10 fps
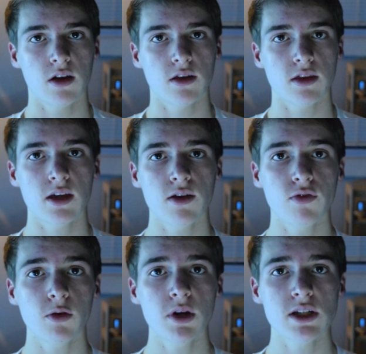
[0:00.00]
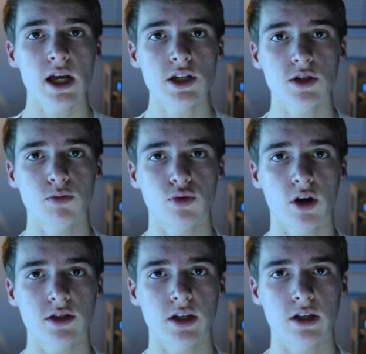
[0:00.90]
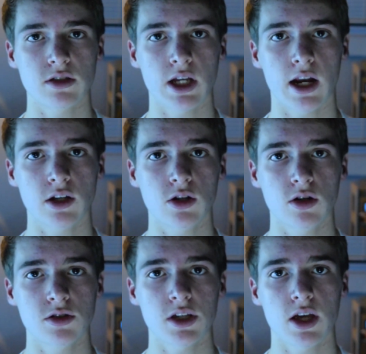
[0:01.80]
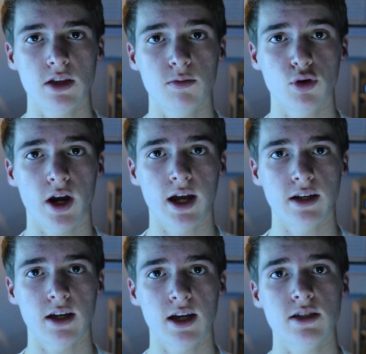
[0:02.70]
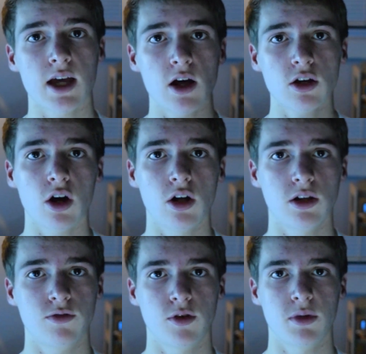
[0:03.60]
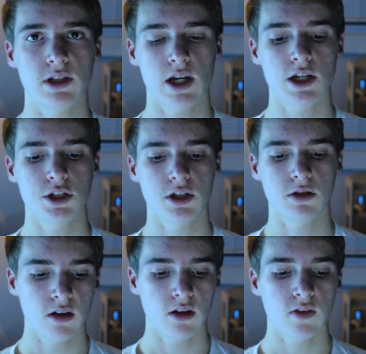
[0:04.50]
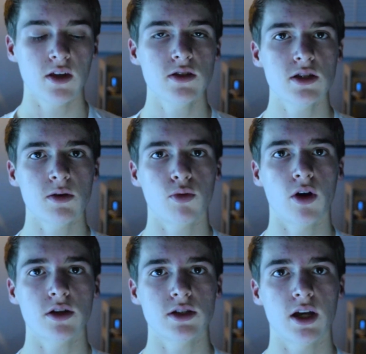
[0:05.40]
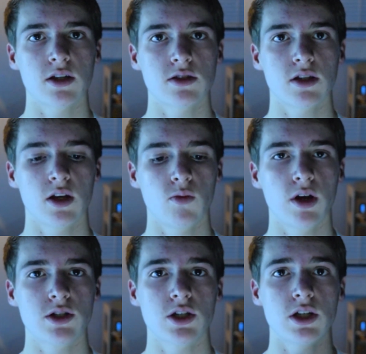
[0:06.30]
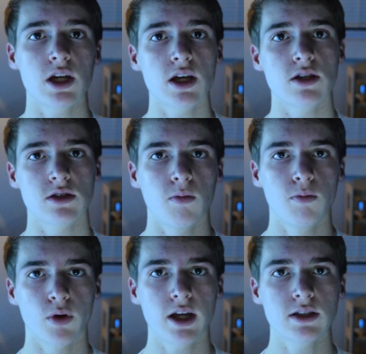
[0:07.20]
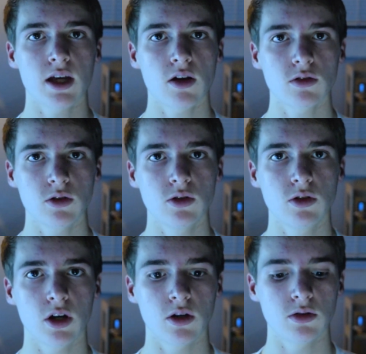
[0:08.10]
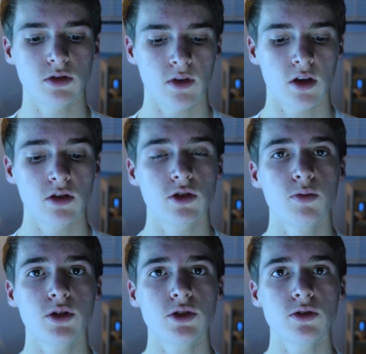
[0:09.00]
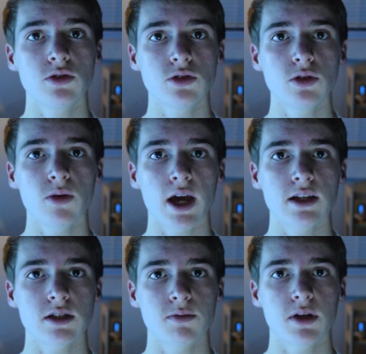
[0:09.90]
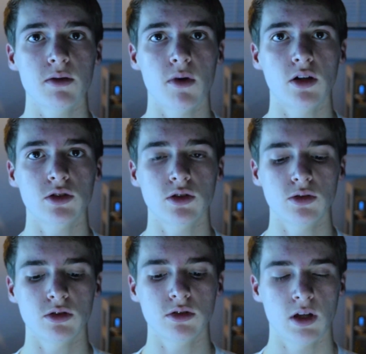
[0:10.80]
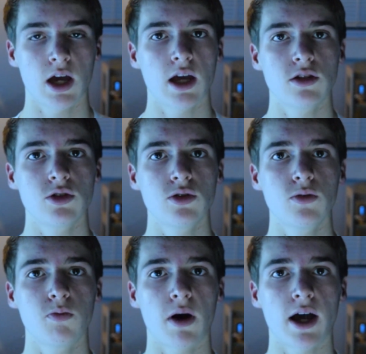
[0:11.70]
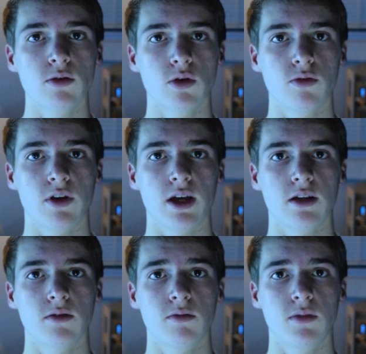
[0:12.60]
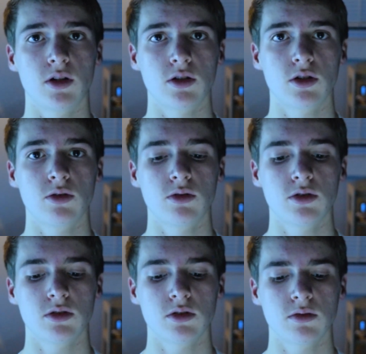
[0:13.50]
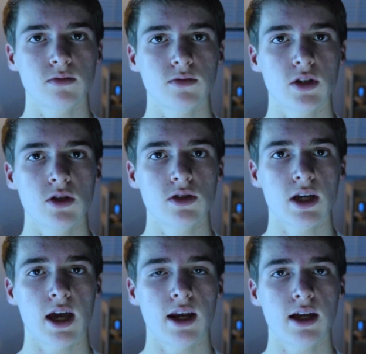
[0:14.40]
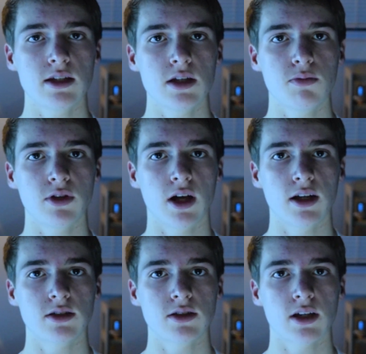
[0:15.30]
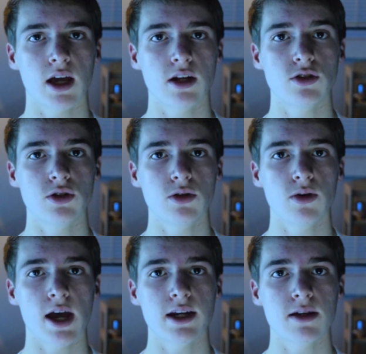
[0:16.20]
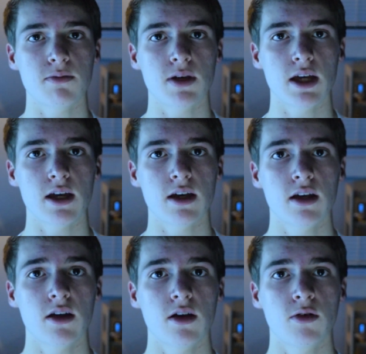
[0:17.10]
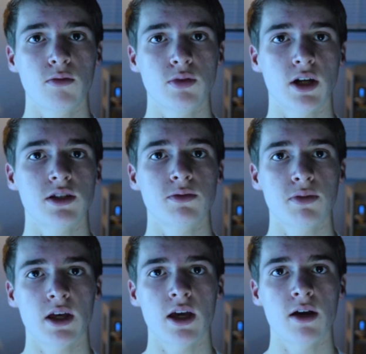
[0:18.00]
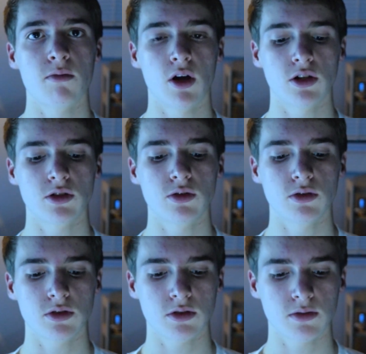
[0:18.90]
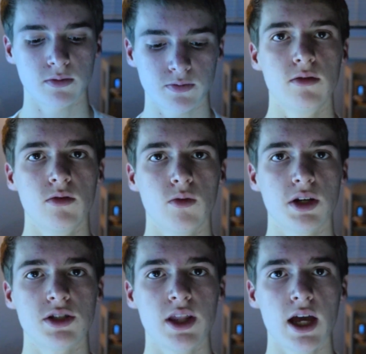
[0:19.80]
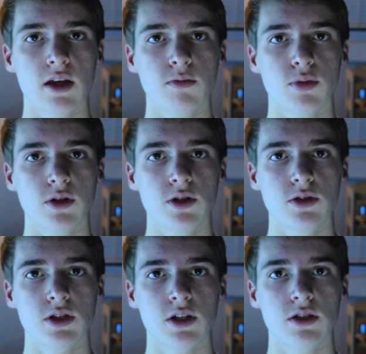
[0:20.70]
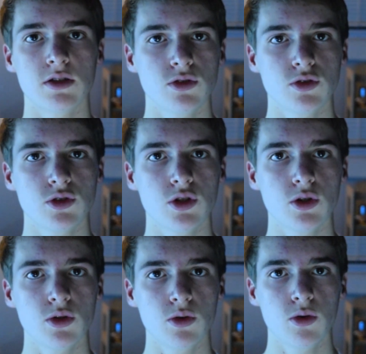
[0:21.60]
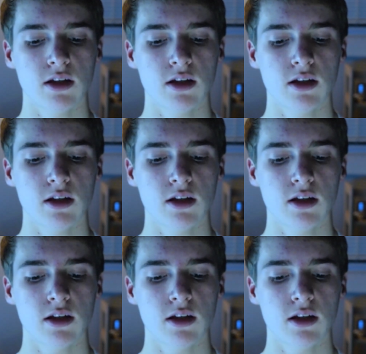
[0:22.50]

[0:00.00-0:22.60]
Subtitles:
The fermentation process that occurs in the bread is alcoholic fermentation. This is a process in which yeast breaks down glucose to produce two ATP molecules and two pyruvate molecules, using NAD plus and two ADP plus P molecules, which then produces two